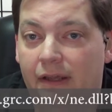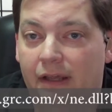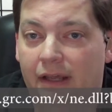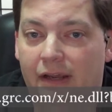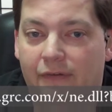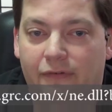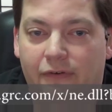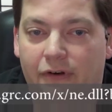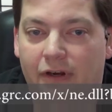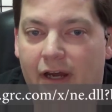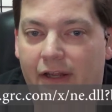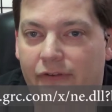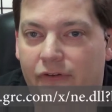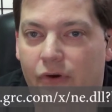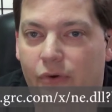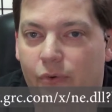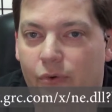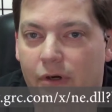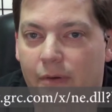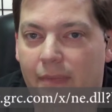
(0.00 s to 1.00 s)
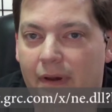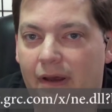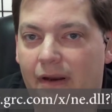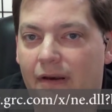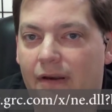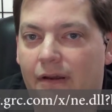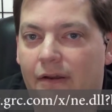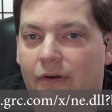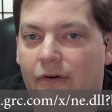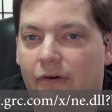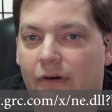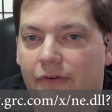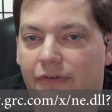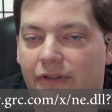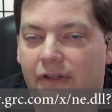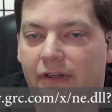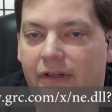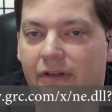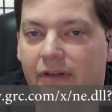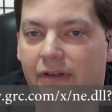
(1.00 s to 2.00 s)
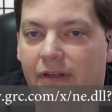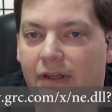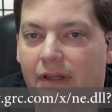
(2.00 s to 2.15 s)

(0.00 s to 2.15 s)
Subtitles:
If you're not, don't worry about it. You're all done.